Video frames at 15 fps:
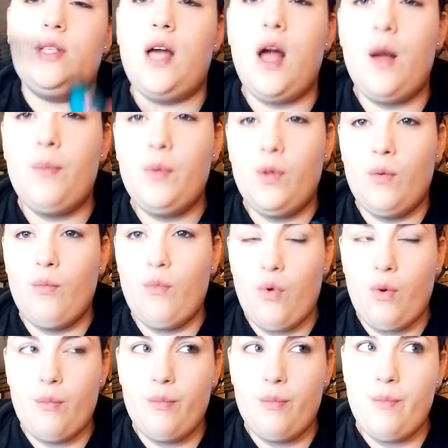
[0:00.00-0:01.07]
a couple of
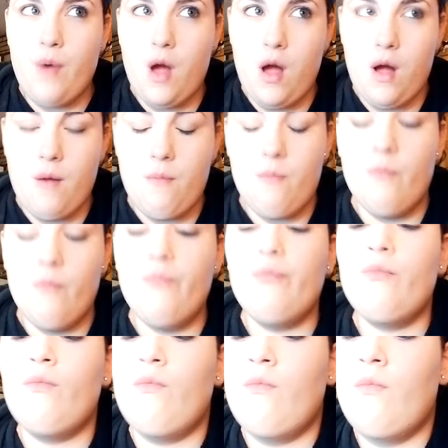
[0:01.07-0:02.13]
more um,
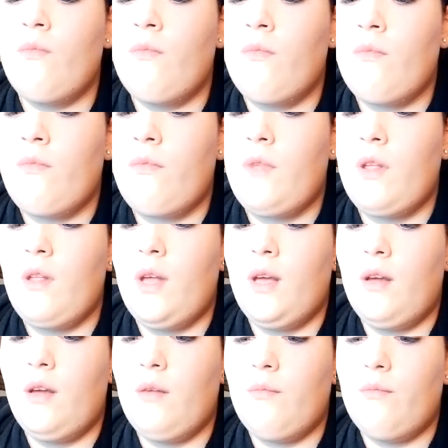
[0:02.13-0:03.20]

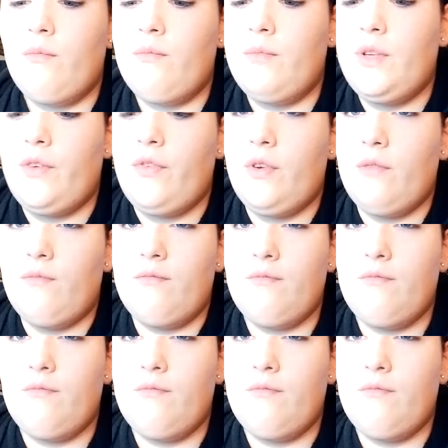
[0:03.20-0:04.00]
like different